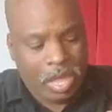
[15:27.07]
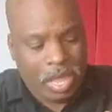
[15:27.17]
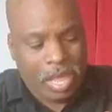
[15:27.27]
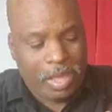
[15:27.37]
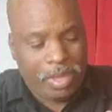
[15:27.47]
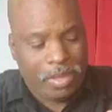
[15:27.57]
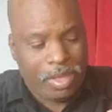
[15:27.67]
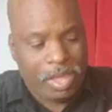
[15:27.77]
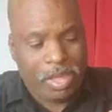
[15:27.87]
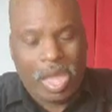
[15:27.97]

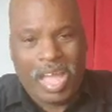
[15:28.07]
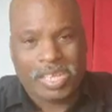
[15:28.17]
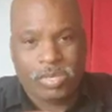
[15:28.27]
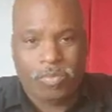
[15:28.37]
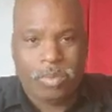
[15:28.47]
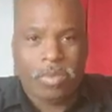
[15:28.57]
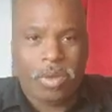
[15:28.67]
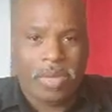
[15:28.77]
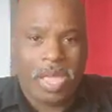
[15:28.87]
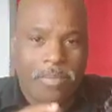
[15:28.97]
And you have to
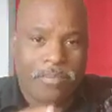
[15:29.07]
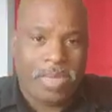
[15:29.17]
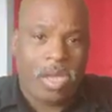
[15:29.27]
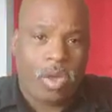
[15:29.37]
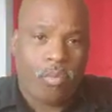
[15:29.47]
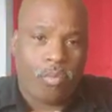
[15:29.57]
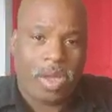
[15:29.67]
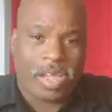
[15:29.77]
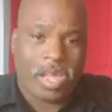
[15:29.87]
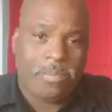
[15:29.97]
remember, it depends
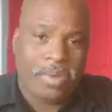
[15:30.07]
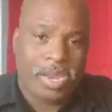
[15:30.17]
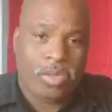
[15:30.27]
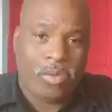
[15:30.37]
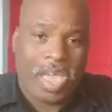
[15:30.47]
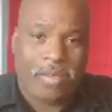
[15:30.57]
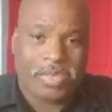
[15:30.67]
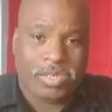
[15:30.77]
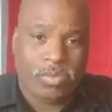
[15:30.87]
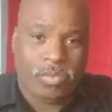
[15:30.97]
on what company you
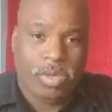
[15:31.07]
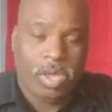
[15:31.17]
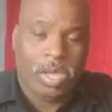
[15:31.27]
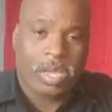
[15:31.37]
have too.